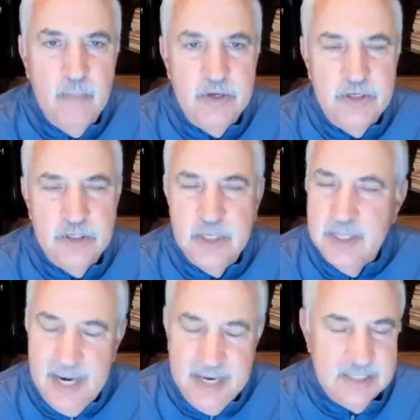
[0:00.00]
which is in
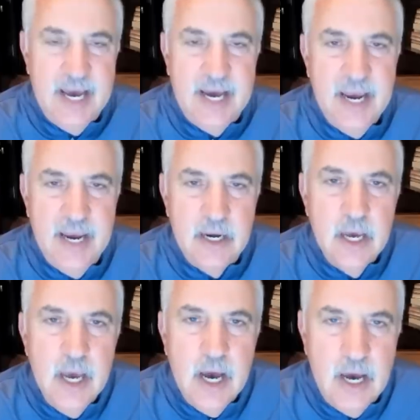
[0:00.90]
the next decade,
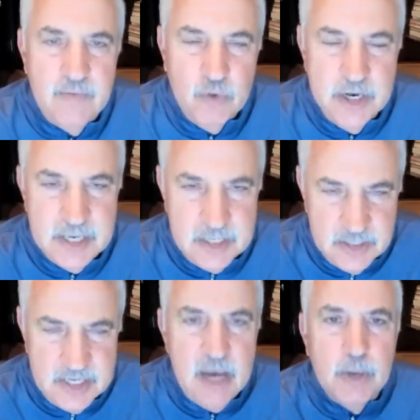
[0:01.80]
if we're going to
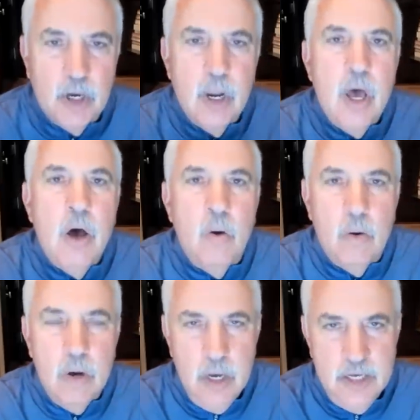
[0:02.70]
stay
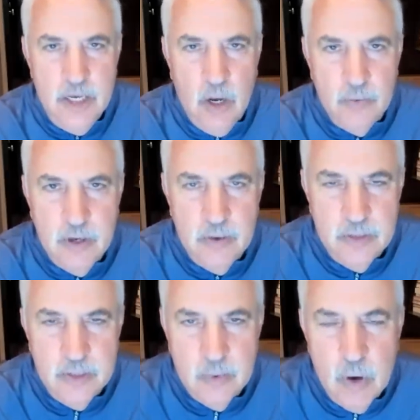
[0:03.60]
below, you know, the
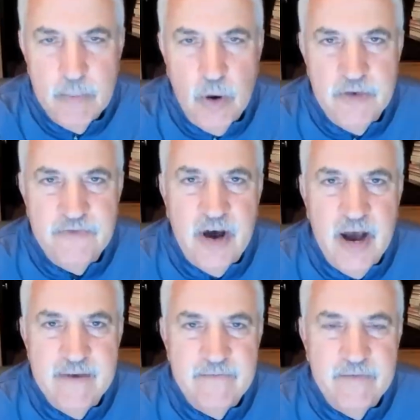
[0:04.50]

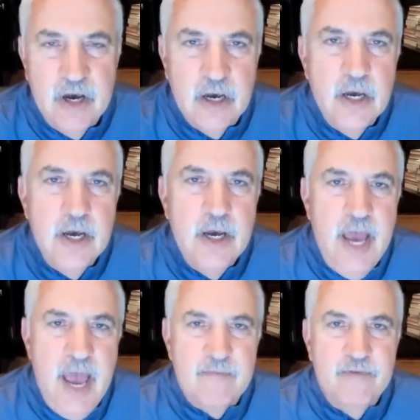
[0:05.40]
1.5
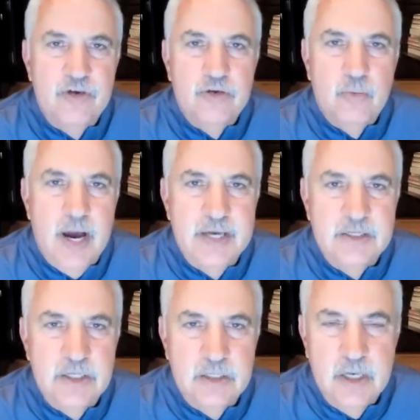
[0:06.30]
average
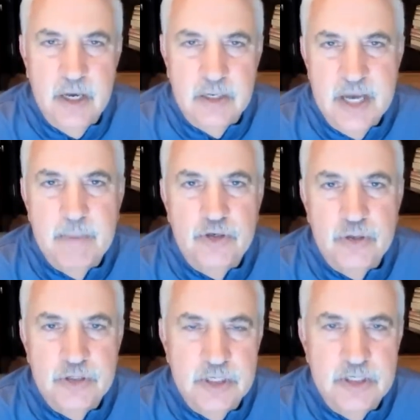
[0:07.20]
rise in
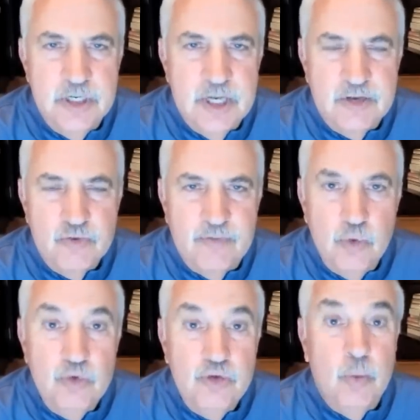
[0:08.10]
temperature since the Industrial
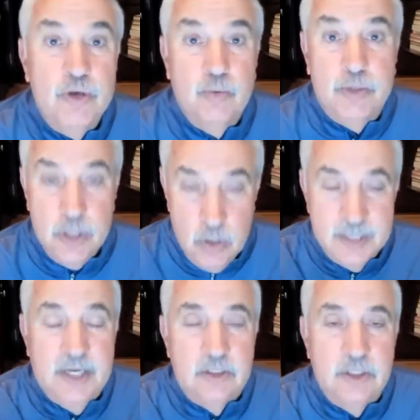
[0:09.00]
Revolution, which is what the
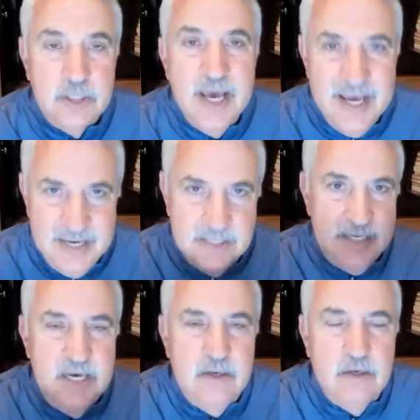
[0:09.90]
UN tells us is
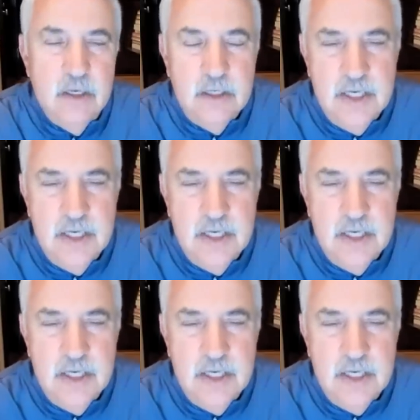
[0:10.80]
the key